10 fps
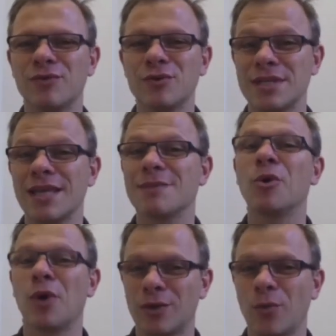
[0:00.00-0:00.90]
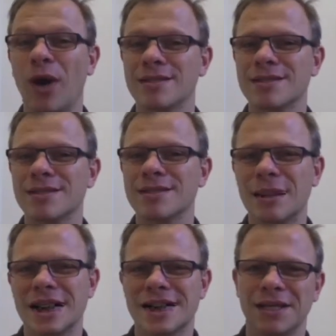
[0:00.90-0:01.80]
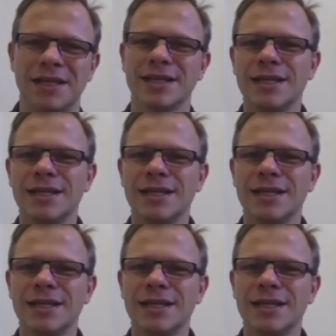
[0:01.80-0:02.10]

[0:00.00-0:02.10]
if you say them all at once, basically.